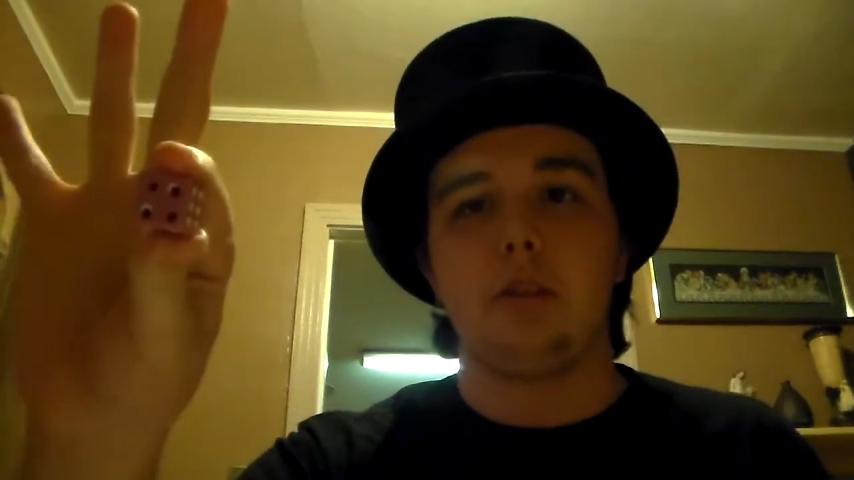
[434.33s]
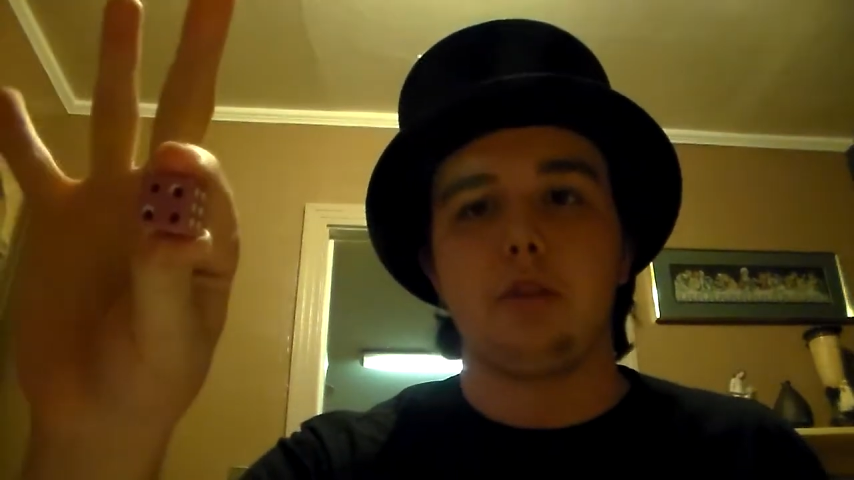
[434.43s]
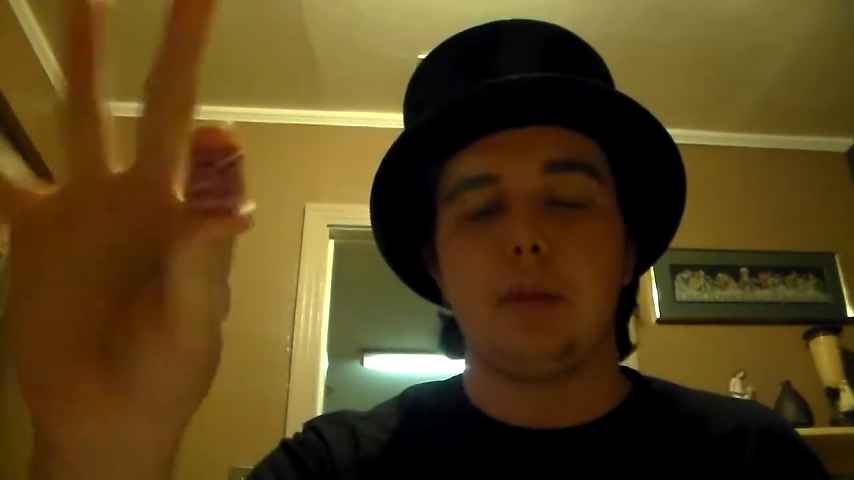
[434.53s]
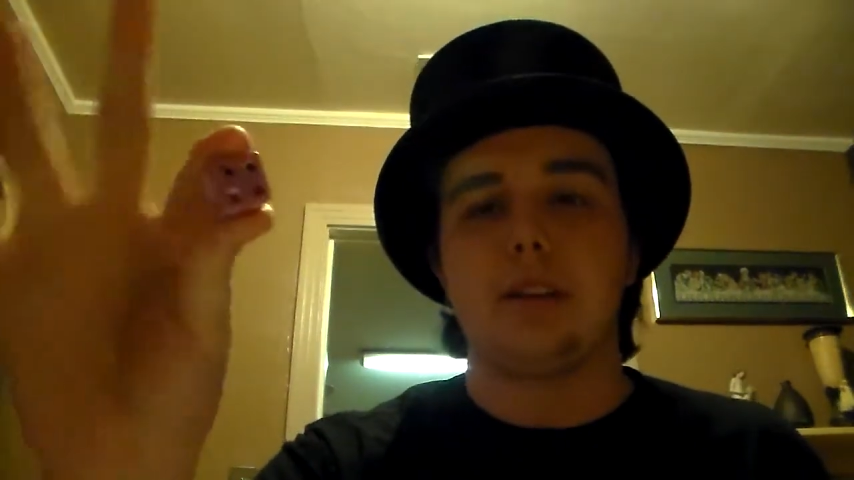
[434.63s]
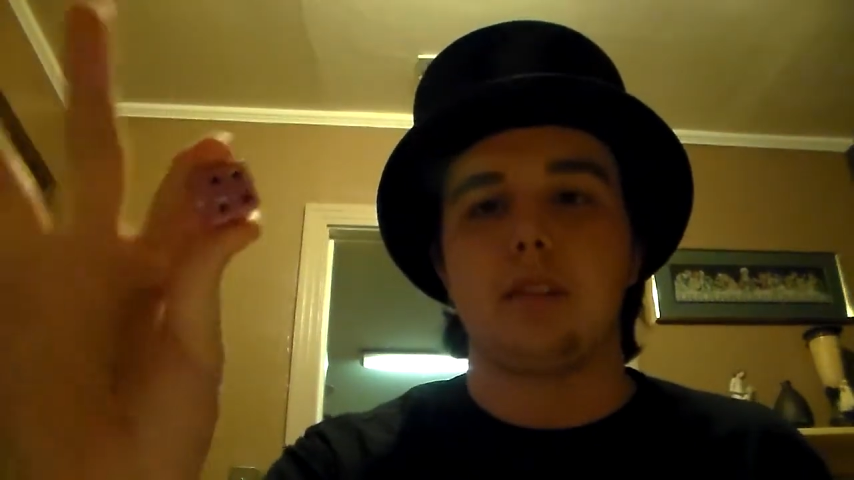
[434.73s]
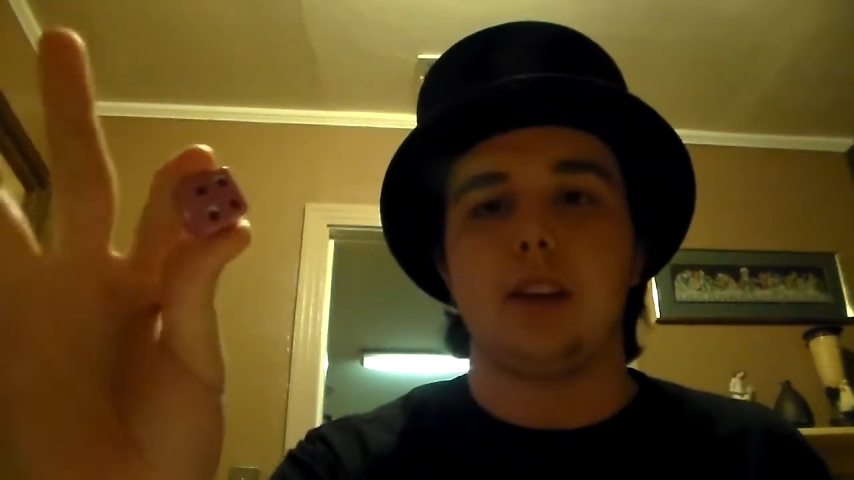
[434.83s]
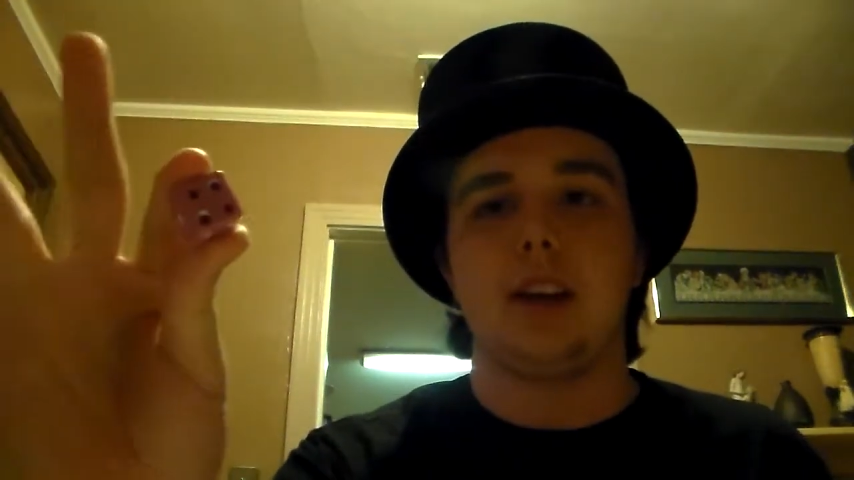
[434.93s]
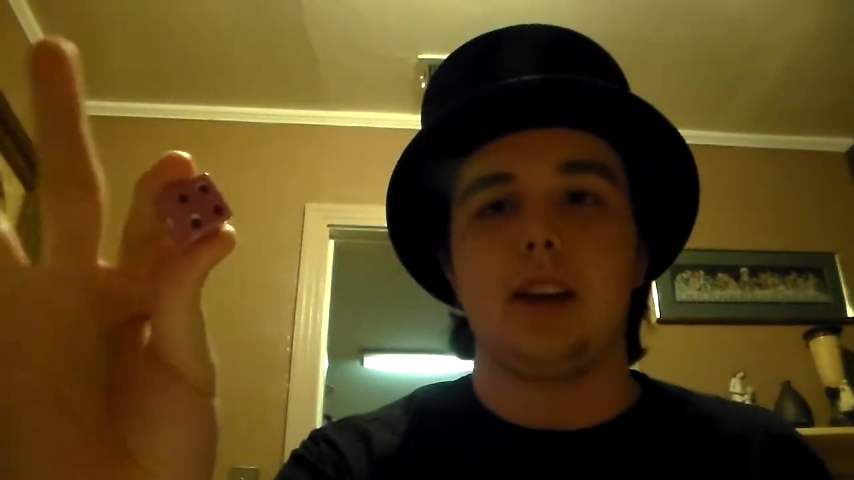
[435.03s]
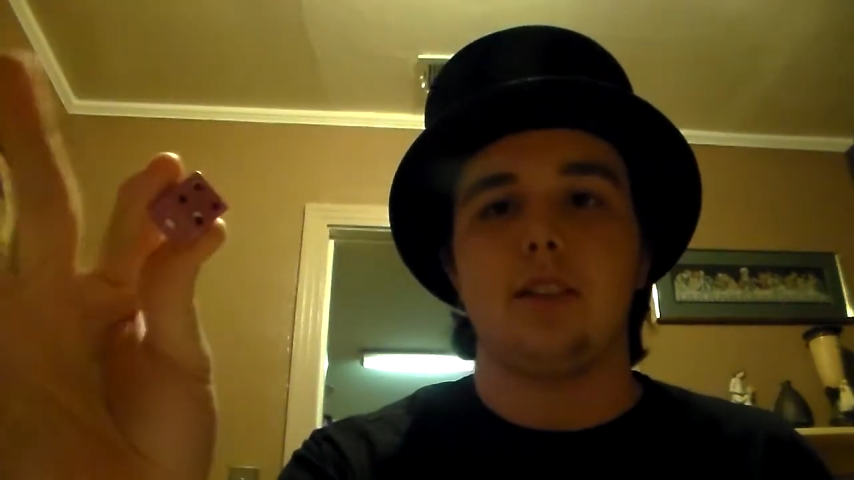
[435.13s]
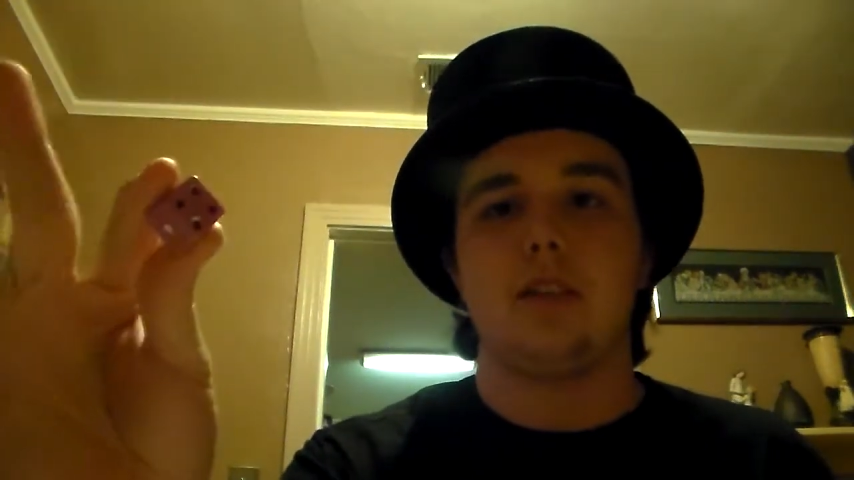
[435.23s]
you'll just basically
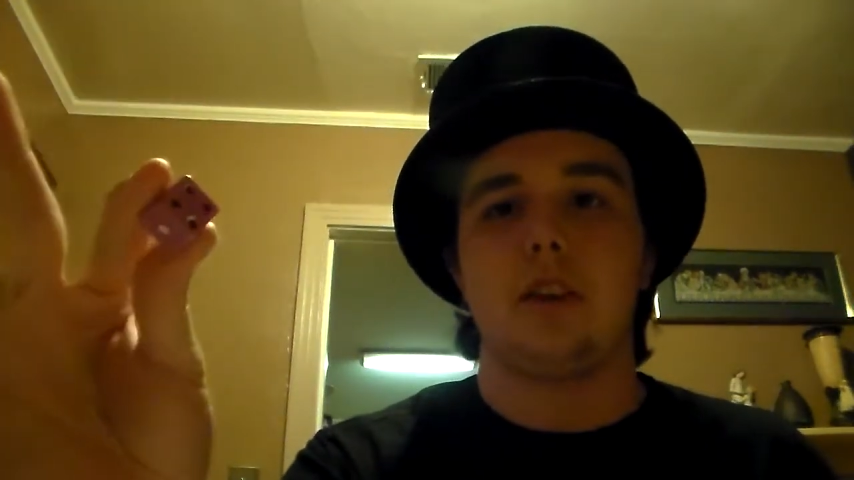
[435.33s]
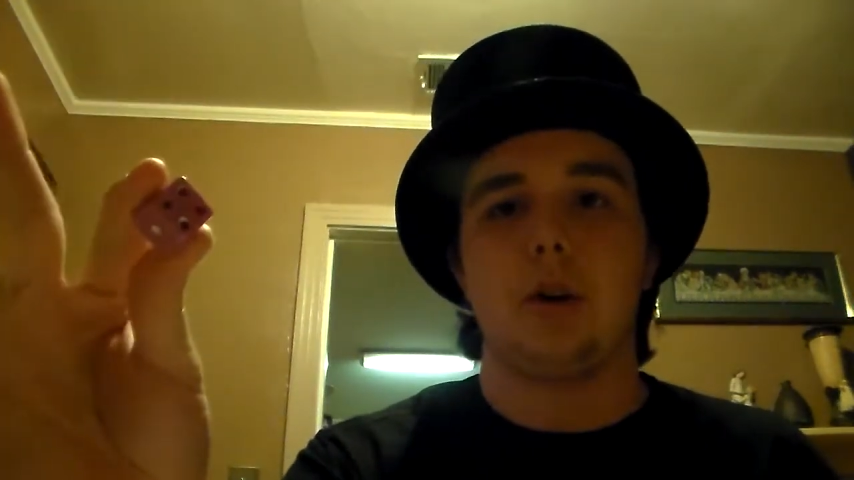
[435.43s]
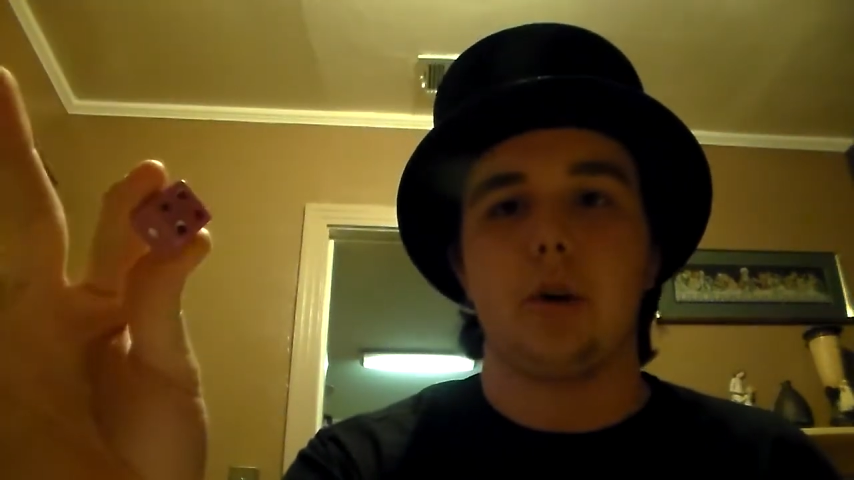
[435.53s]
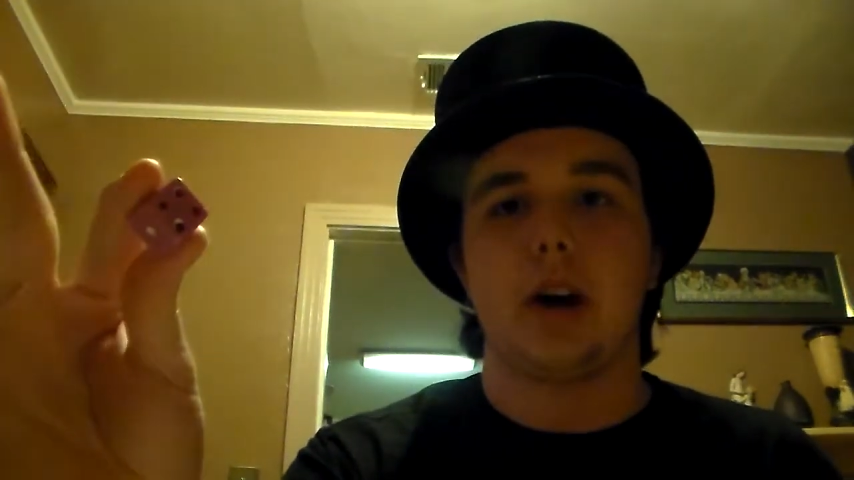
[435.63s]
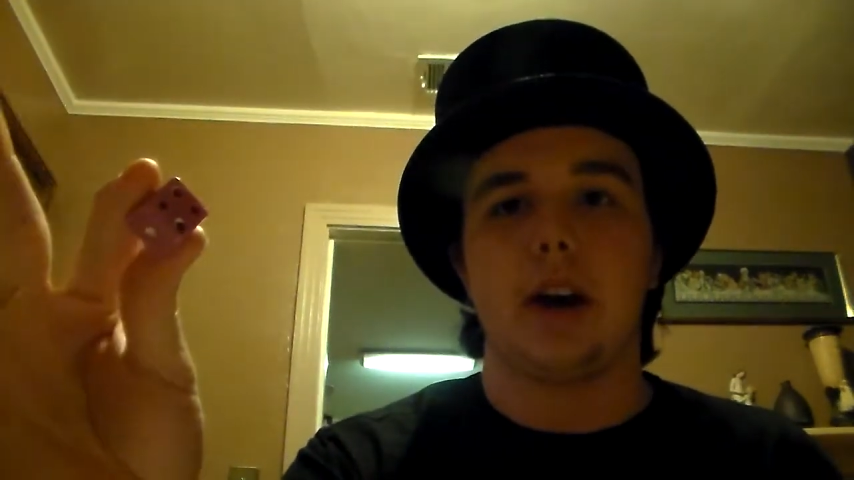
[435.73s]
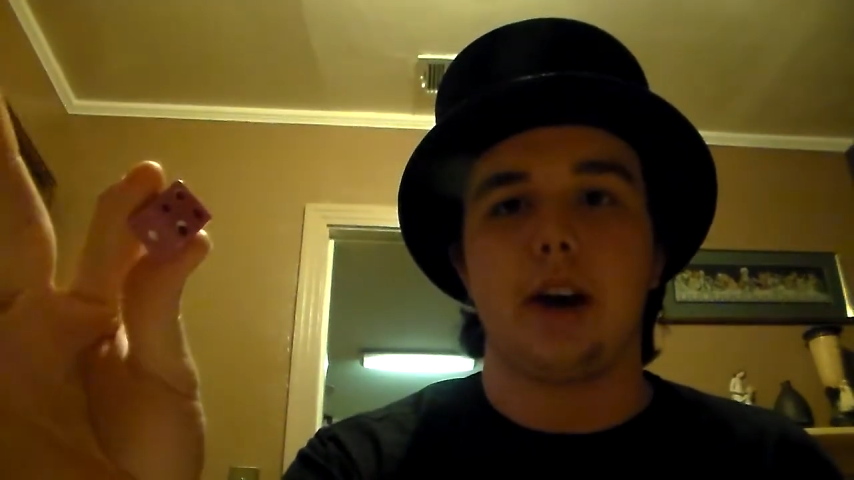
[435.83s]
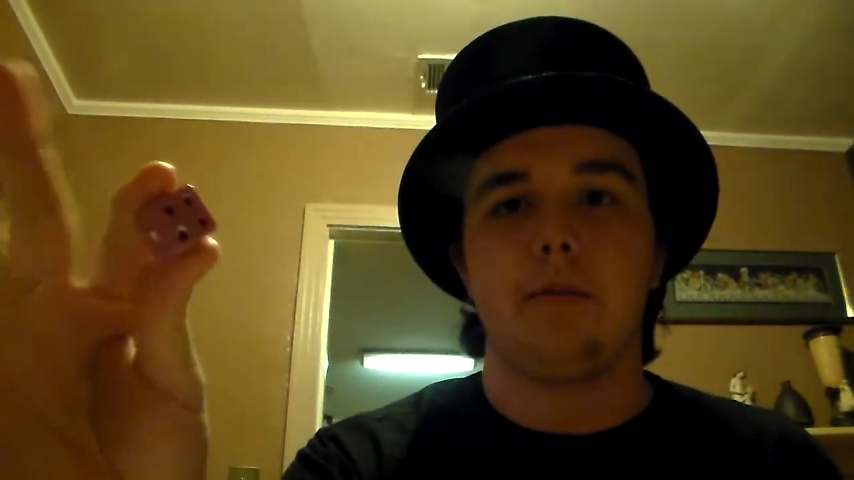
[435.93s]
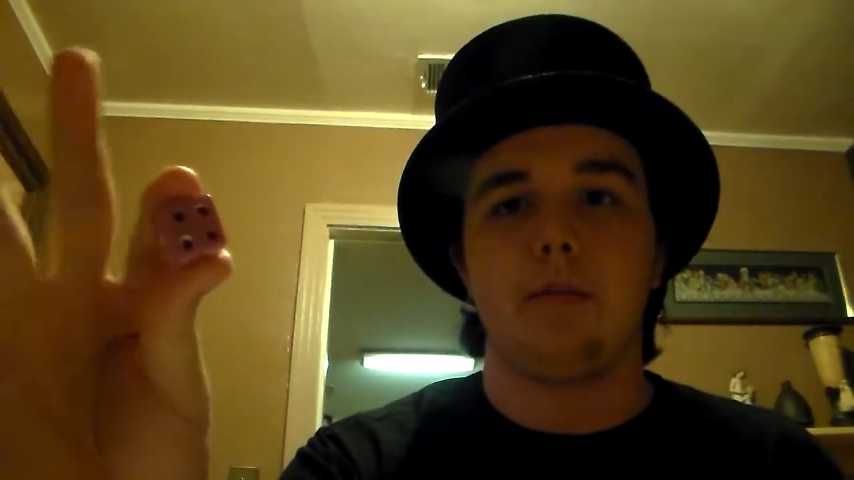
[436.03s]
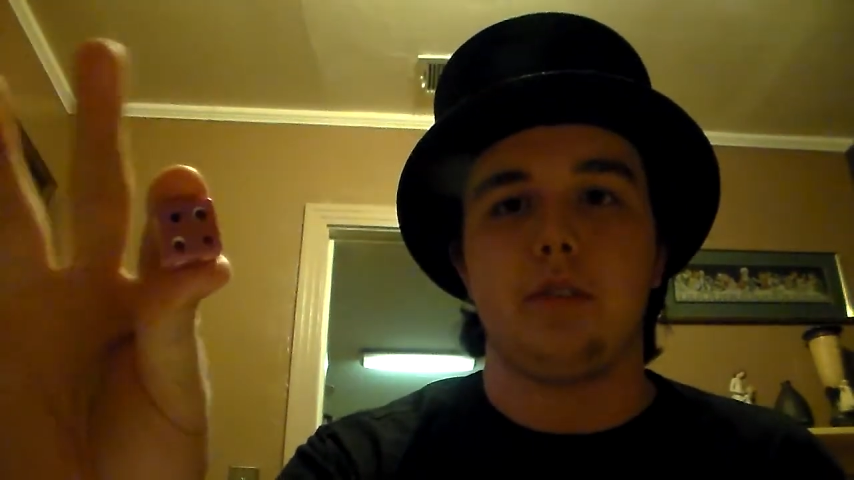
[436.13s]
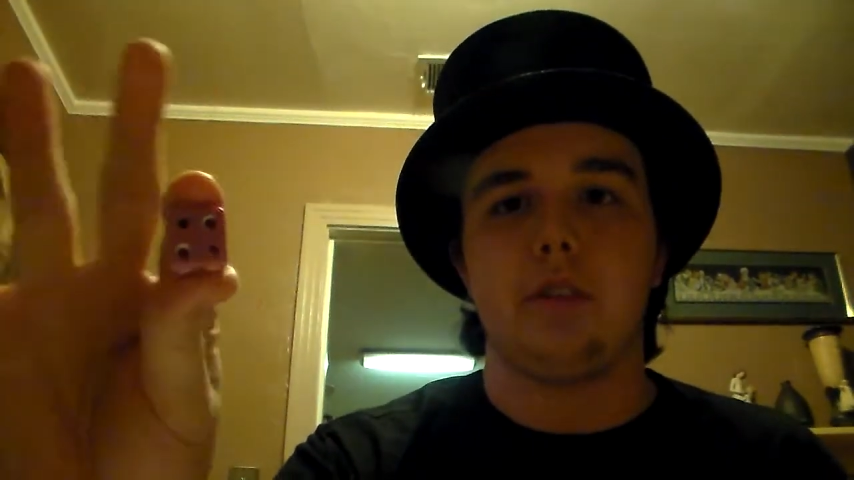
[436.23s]
need to